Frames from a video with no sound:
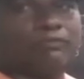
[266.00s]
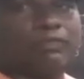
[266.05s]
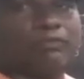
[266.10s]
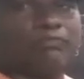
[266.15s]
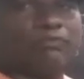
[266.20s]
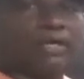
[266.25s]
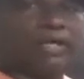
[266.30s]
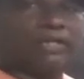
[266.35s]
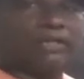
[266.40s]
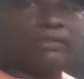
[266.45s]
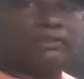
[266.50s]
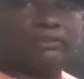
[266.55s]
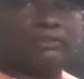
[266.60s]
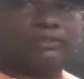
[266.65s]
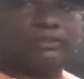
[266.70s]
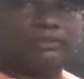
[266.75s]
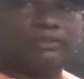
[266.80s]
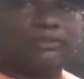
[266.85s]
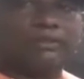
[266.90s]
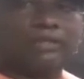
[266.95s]

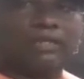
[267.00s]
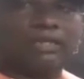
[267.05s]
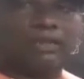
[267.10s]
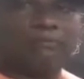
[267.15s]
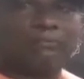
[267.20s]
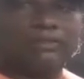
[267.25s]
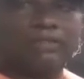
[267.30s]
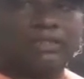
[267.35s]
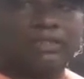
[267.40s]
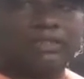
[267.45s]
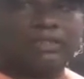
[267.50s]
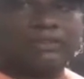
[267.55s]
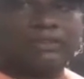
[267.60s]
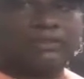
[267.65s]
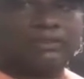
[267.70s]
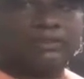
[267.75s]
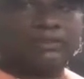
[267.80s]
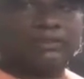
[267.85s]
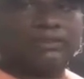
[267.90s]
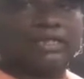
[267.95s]
forest comes under
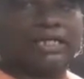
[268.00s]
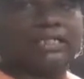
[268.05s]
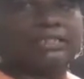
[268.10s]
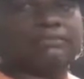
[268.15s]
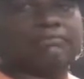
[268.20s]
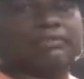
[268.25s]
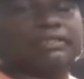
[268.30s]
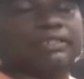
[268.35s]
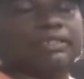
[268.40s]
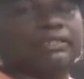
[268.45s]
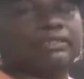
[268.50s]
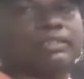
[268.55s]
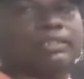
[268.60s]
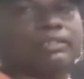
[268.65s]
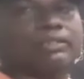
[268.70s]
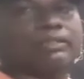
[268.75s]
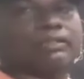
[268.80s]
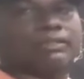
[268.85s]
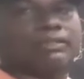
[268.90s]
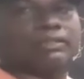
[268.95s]
this classification.
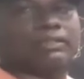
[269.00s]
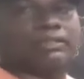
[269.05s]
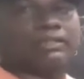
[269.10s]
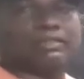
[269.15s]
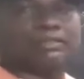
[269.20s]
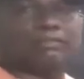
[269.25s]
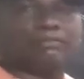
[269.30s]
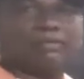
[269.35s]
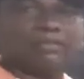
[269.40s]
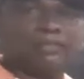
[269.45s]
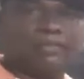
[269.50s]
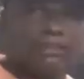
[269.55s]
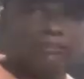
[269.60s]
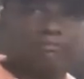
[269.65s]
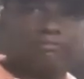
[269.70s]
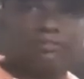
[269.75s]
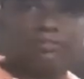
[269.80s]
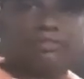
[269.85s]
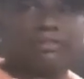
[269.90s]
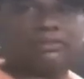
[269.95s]
Evergreen
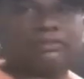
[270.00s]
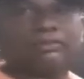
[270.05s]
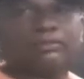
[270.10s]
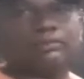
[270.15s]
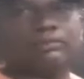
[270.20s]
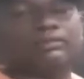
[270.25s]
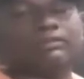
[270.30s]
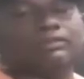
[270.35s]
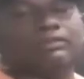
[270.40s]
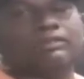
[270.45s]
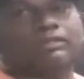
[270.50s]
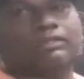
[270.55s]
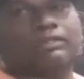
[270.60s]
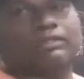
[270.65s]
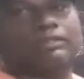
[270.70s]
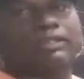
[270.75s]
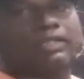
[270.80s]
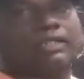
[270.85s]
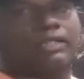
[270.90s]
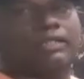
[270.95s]
forest,
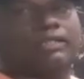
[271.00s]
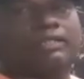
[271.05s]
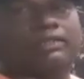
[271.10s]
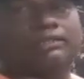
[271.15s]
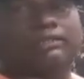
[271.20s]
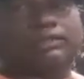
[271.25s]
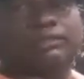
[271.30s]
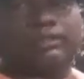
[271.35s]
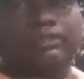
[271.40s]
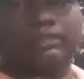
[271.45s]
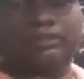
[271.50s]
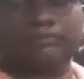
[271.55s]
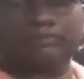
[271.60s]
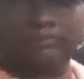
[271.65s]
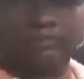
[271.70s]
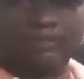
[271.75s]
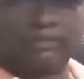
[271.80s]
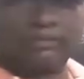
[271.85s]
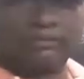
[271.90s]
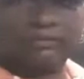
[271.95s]
then a deciduous
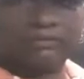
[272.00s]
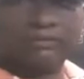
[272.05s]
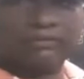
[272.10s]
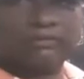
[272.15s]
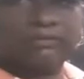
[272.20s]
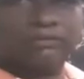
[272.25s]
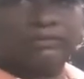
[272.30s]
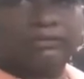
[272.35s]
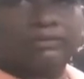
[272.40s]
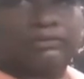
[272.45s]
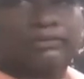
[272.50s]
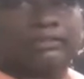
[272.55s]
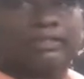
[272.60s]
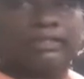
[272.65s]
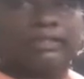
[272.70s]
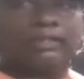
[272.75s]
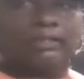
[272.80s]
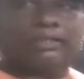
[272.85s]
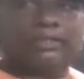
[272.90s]
forest, then a